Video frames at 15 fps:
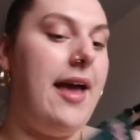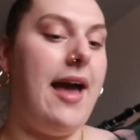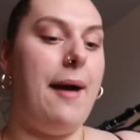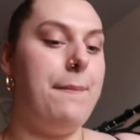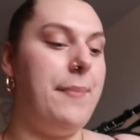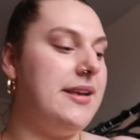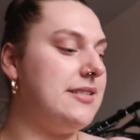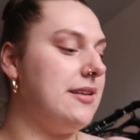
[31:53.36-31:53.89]
it,
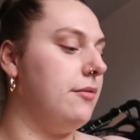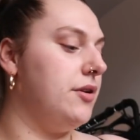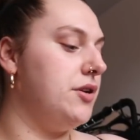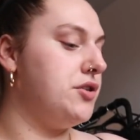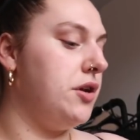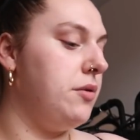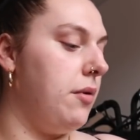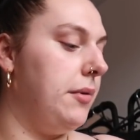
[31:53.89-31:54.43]
and basically I'm going
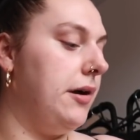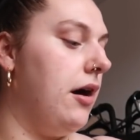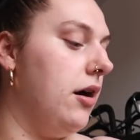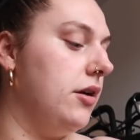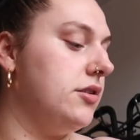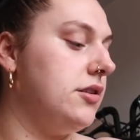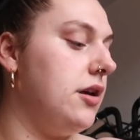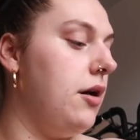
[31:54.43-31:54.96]
to show you what we
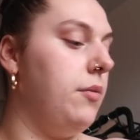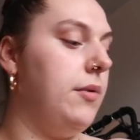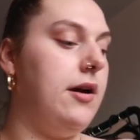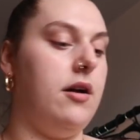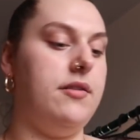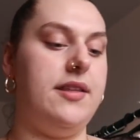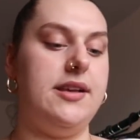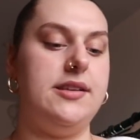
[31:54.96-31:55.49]
got. So we
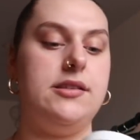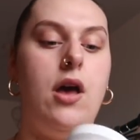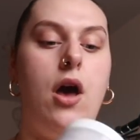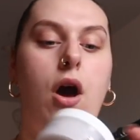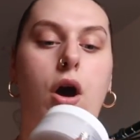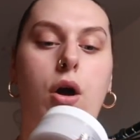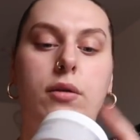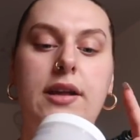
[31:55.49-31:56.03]
got this
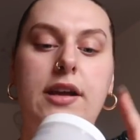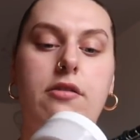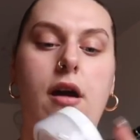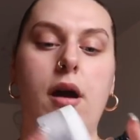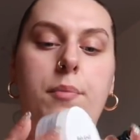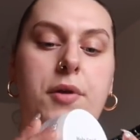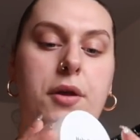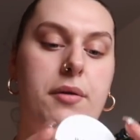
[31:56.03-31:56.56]
Holy
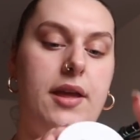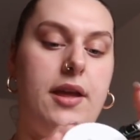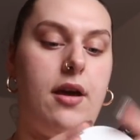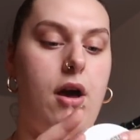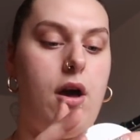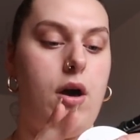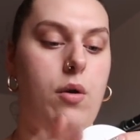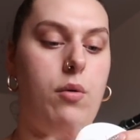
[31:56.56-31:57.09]
Grail Beauty
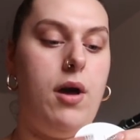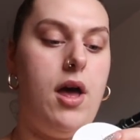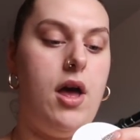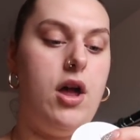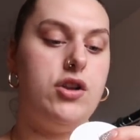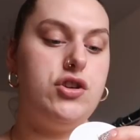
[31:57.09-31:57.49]
Co.